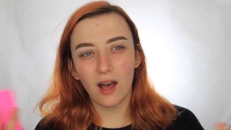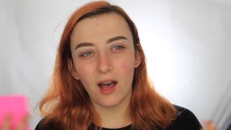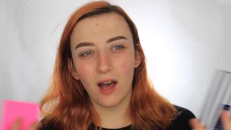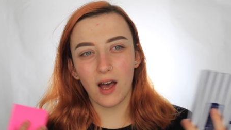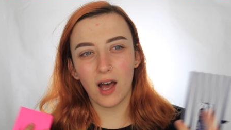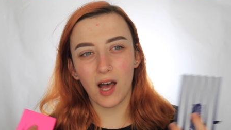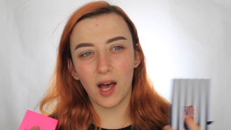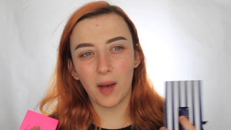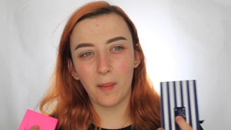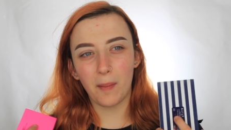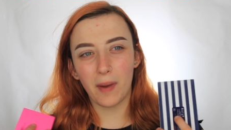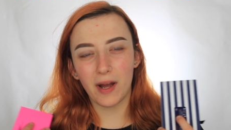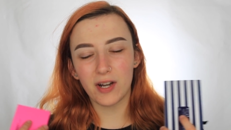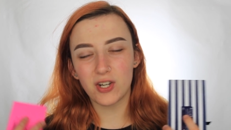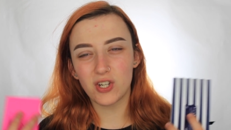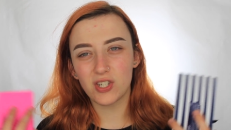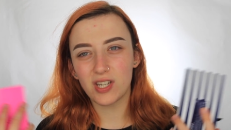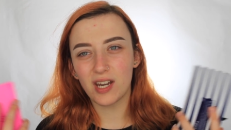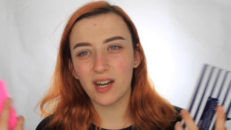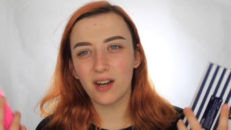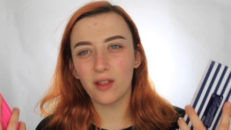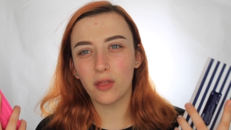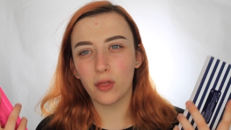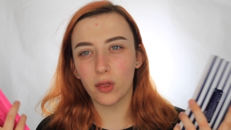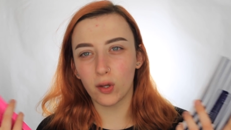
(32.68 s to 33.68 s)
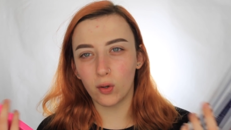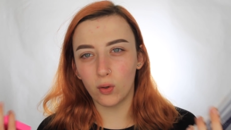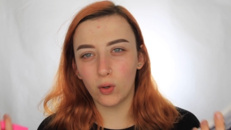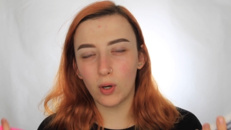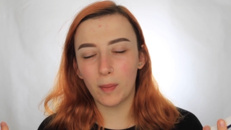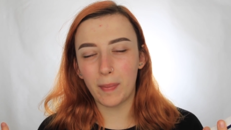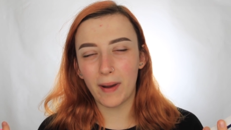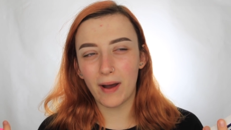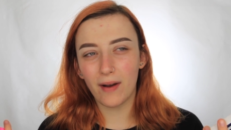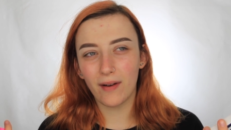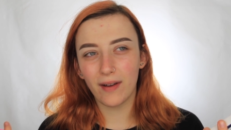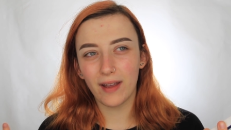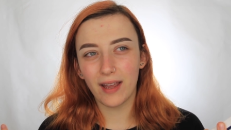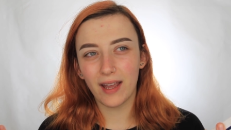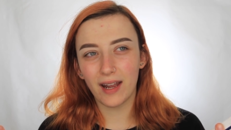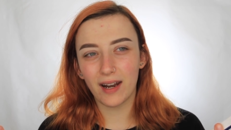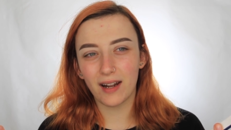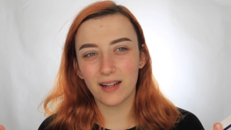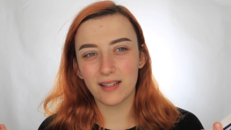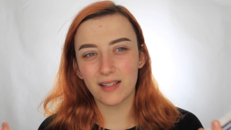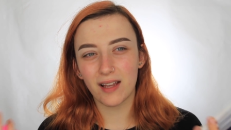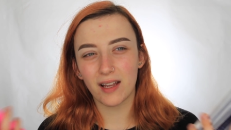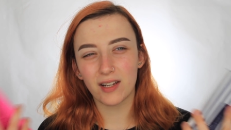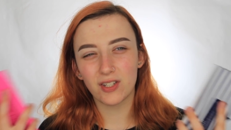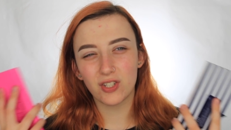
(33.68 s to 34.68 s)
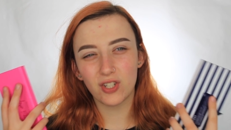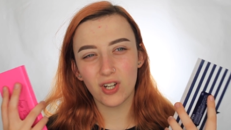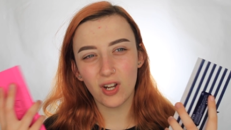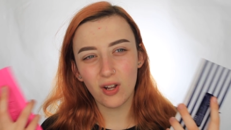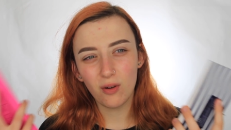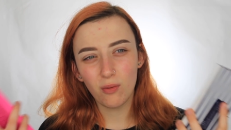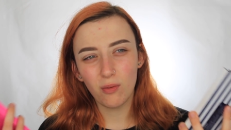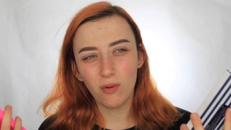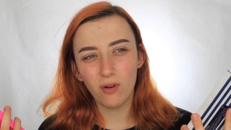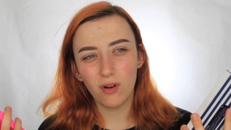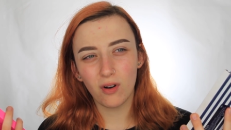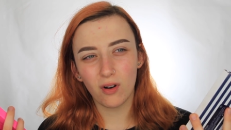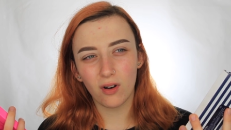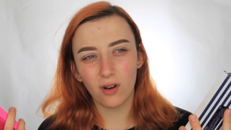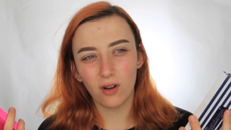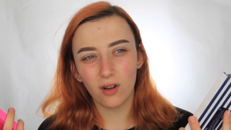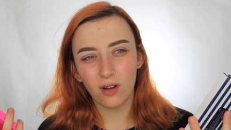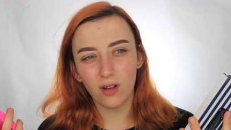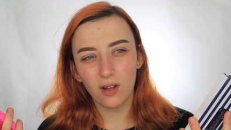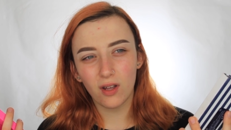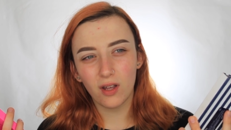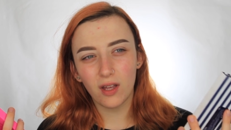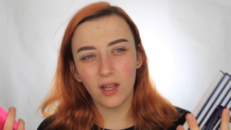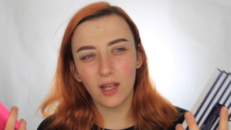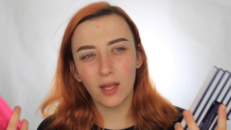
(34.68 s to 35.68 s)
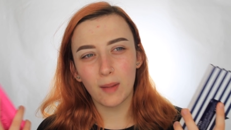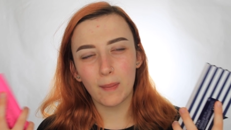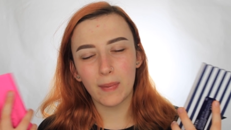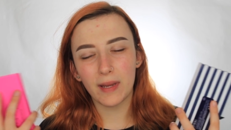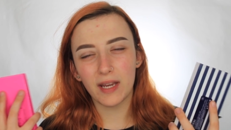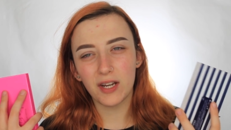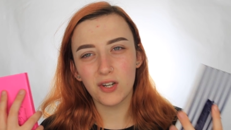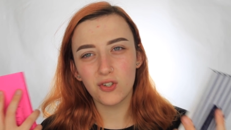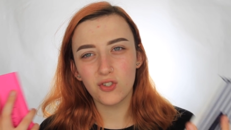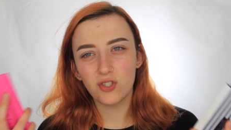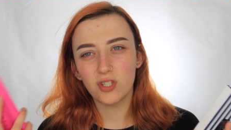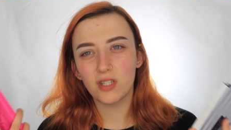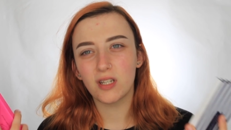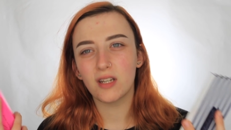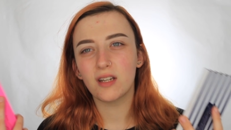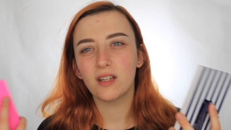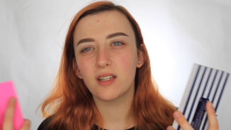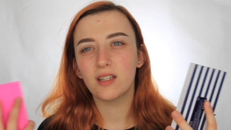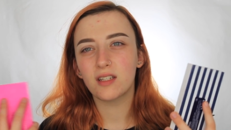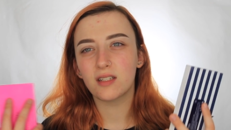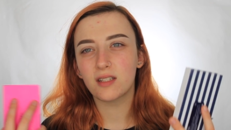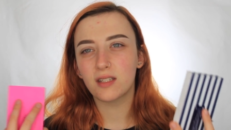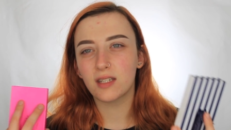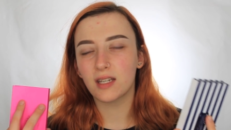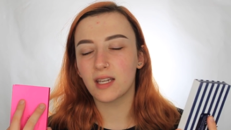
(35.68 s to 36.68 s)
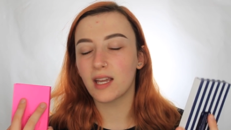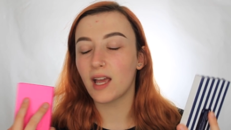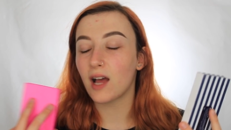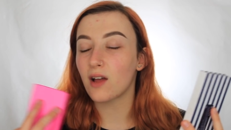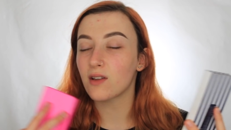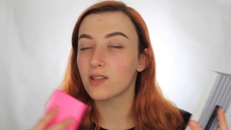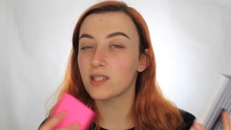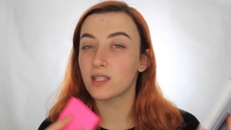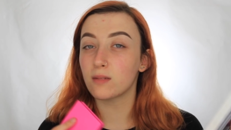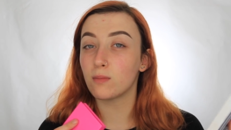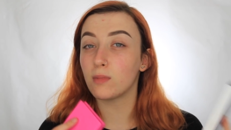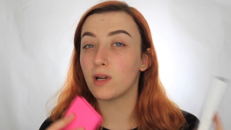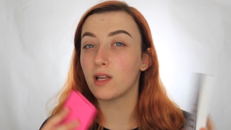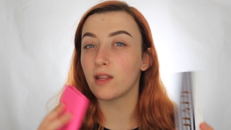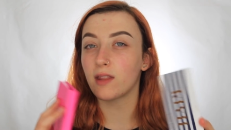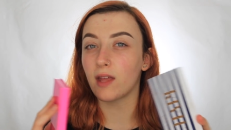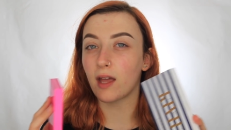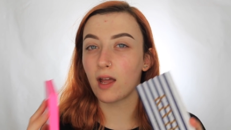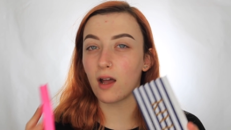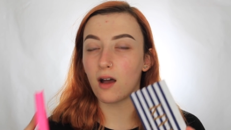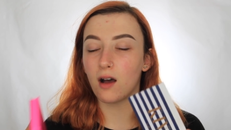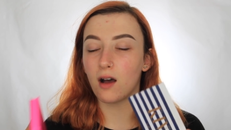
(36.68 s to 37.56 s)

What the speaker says: I just had a thought about it and I was like, do you know what? It'd be interesting to see how similar they